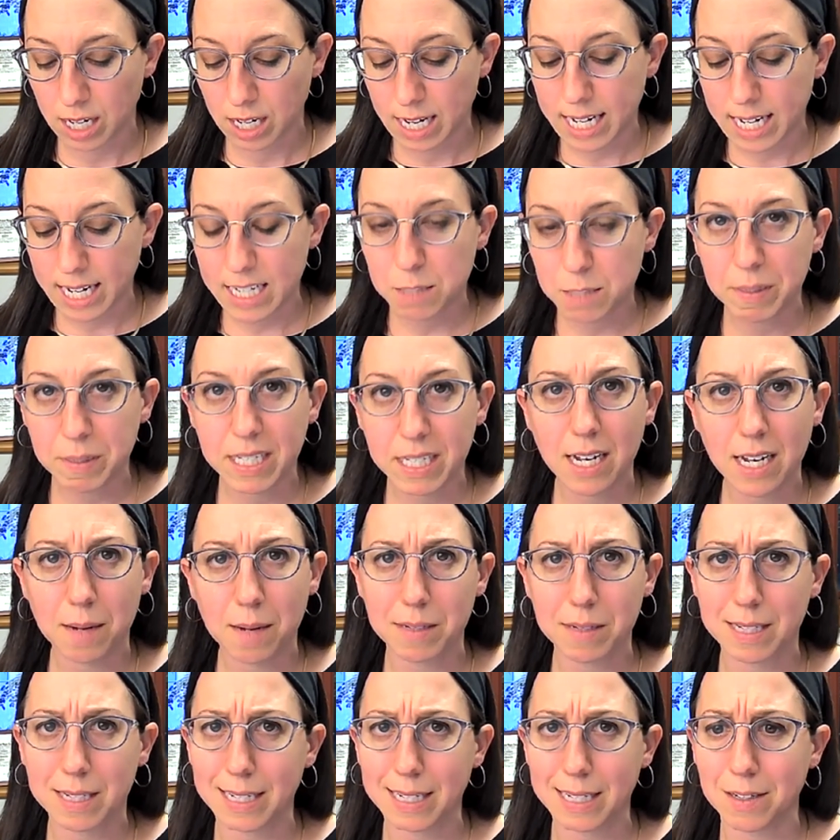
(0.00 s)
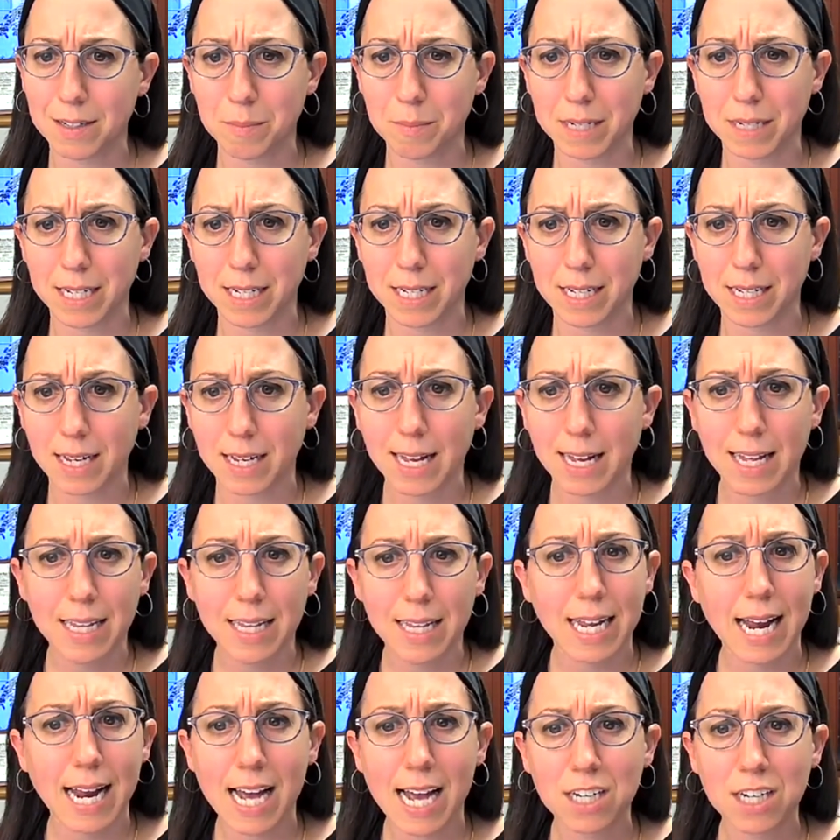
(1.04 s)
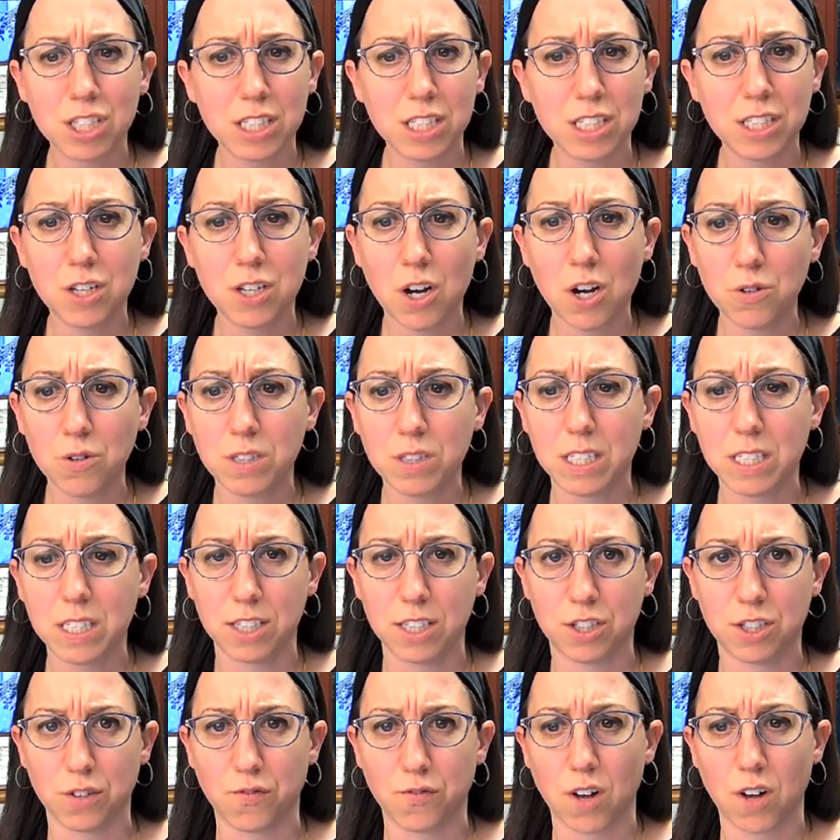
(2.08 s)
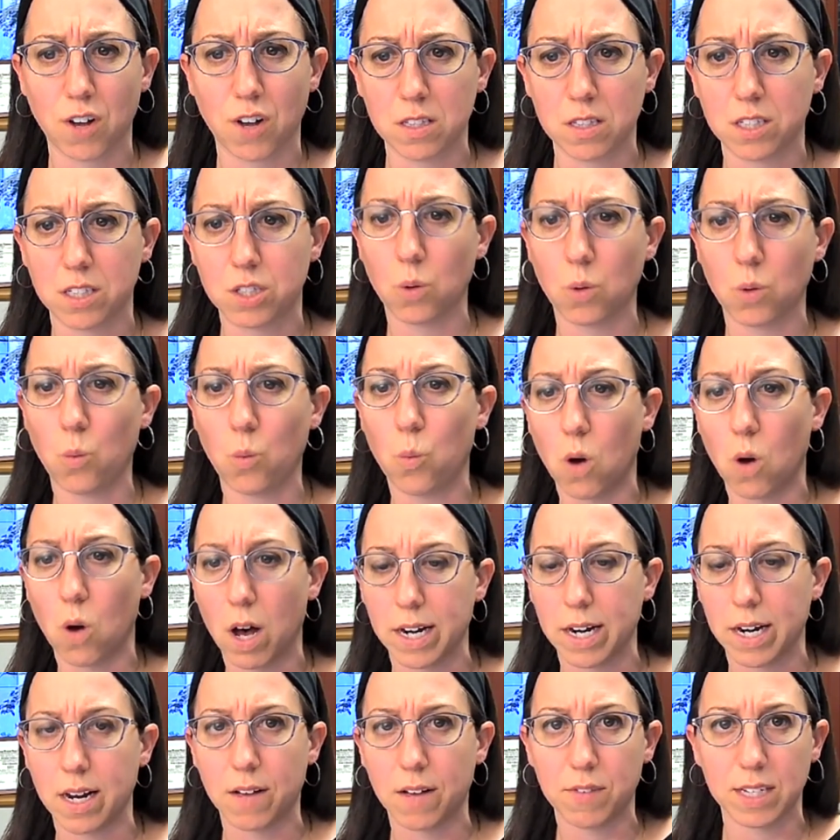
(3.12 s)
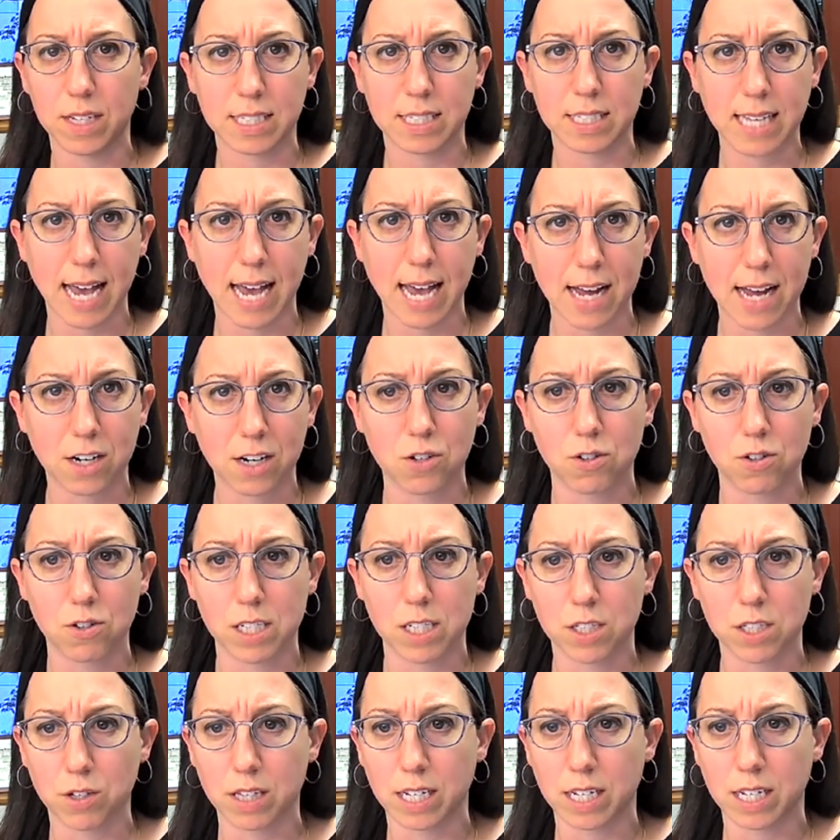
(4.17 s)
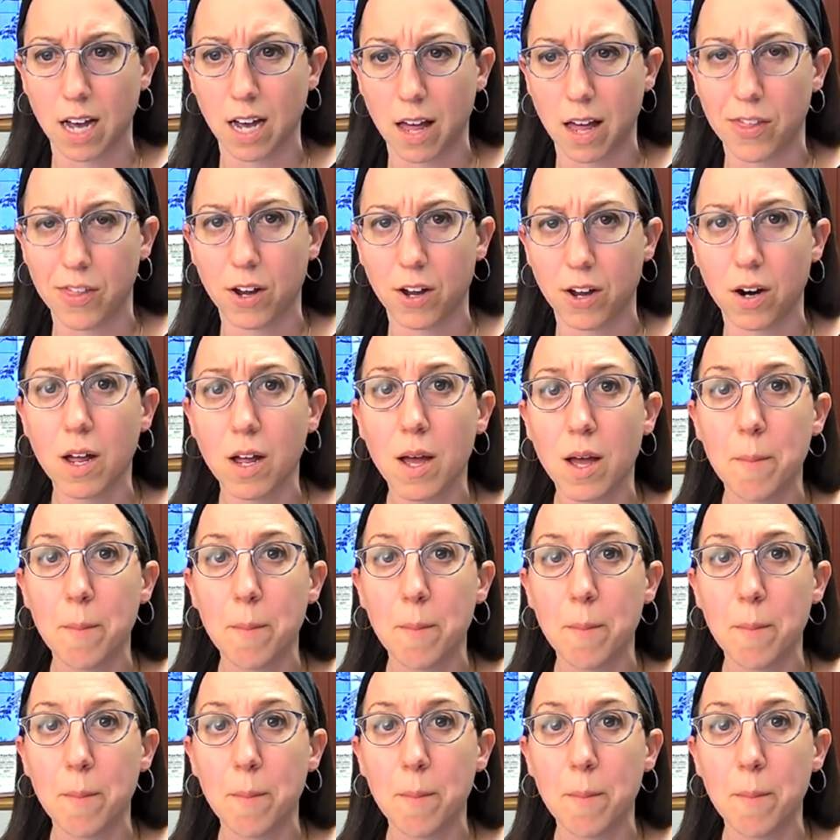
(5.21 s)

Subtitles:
it has become clear to me that actually no teacher falls into one of these categories or the other,